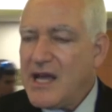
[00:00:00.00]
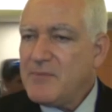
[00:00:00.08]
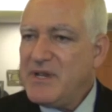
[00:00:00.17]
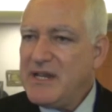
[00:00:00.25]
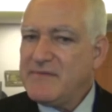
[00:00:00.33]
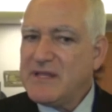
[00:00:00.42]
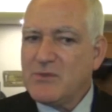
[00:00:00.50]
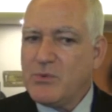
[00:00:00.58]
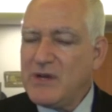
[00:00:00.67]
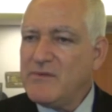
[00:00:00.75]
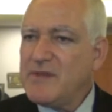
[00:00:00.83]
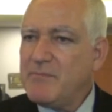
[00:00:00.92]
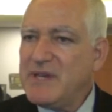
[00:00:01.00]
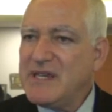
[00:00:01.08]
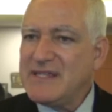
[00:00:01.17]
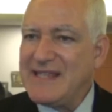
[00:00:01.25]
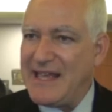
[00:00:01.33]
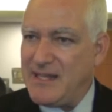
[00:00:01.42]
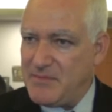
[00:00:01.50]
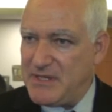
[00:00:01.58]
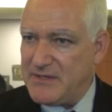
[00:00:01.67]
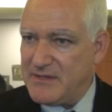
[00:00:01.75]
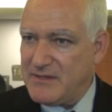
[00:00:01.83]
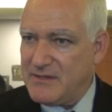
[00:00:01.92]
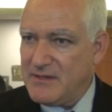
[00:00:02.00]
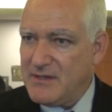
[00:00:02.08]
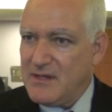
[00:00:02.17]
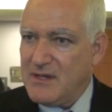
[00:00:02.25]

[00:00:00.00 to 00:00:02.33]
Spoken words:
I believe that one of the biggest enemies